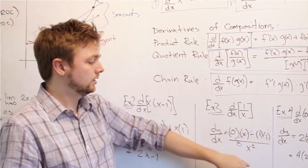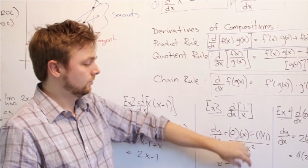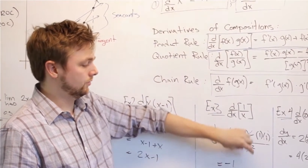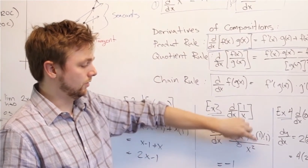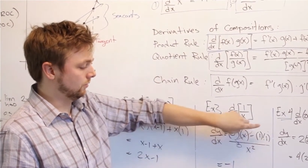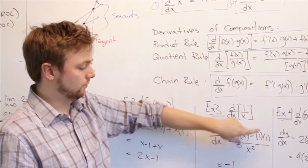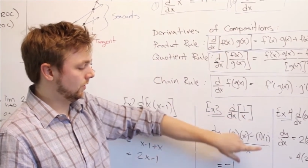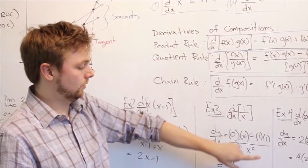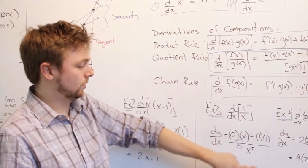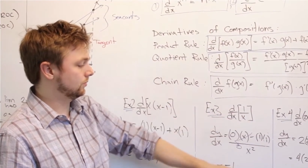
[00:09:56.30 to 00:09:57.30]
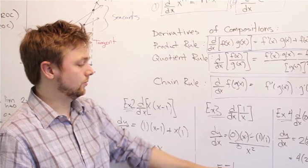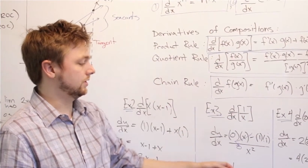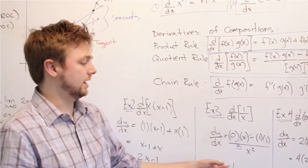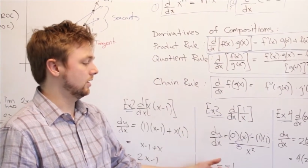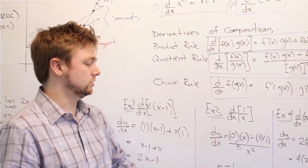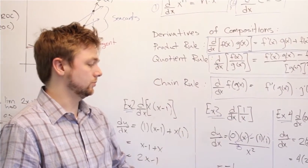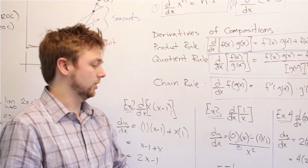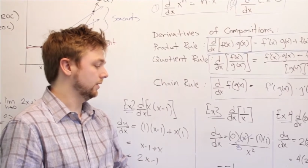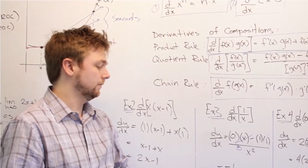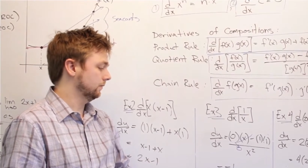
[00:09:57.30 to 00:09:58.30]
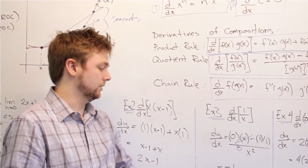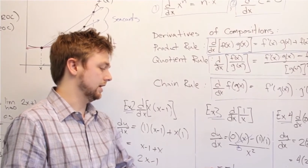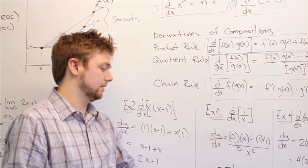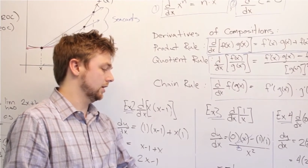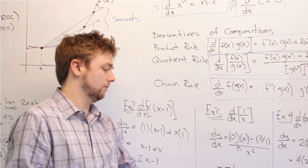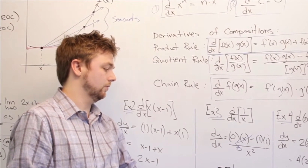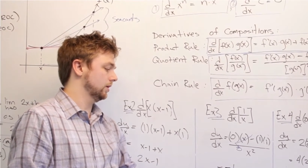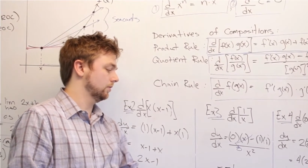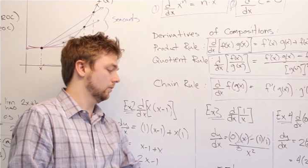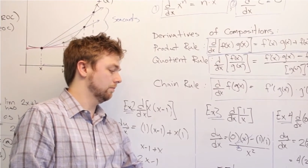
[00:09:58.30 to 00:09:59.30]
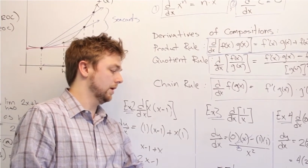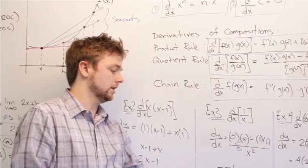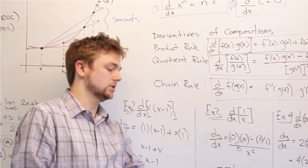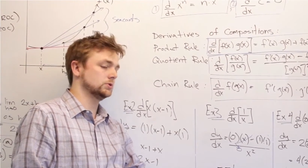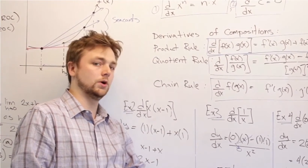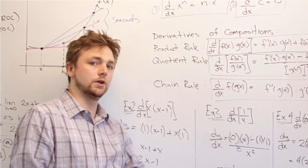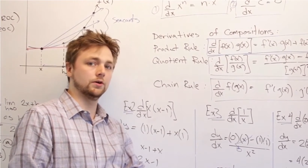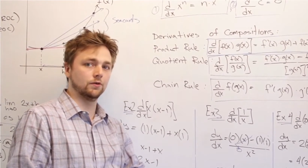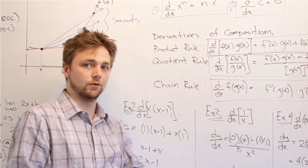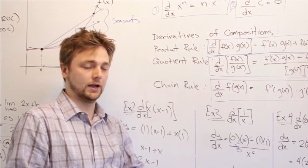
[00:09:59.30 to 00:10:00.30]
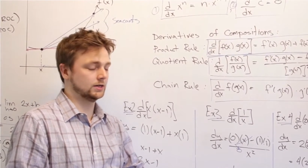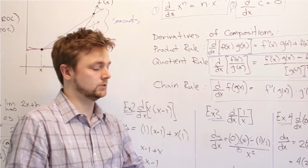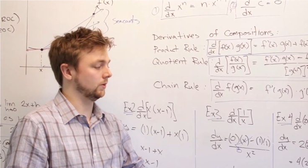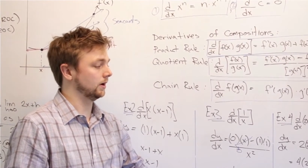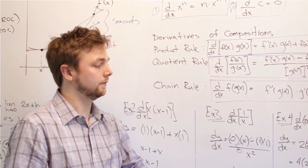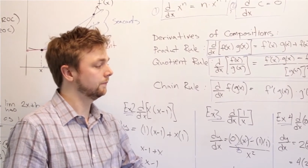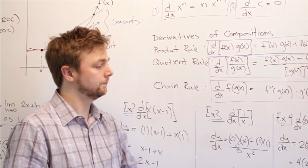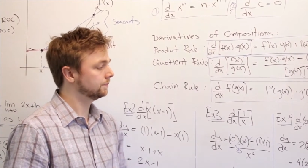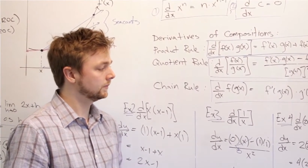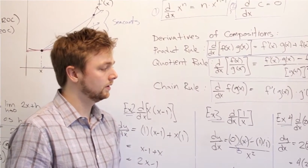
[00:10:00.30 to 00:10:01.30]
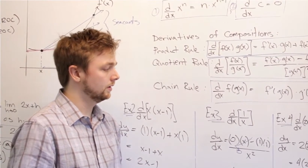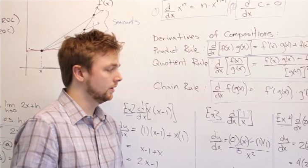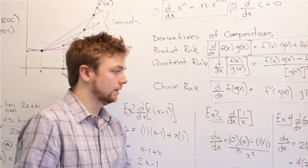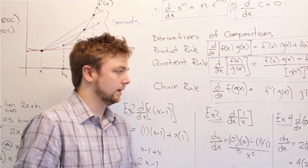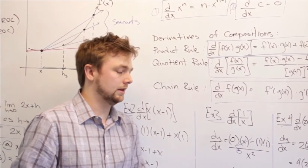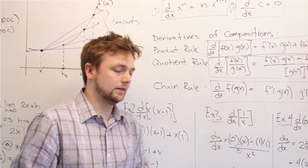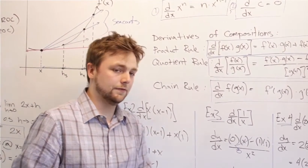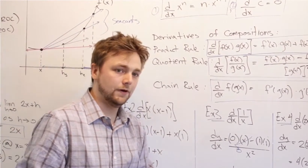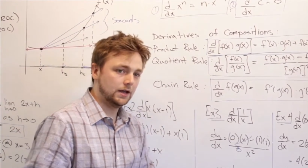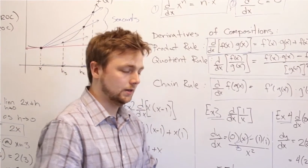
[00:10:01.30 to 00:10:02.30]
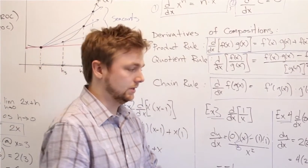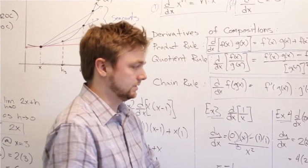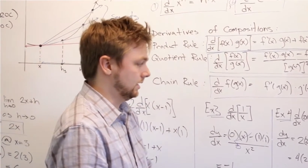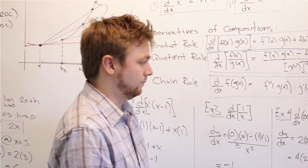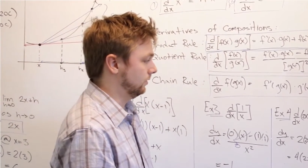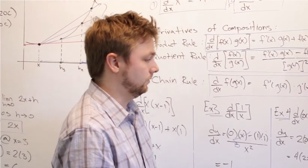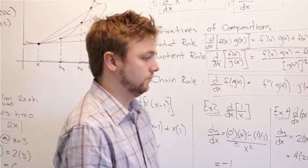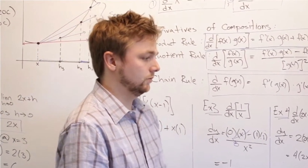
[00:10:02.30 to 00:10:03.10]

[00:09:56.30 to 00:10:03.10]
So following through the algebra, we end up with minus 1 over x squared. And in the final example,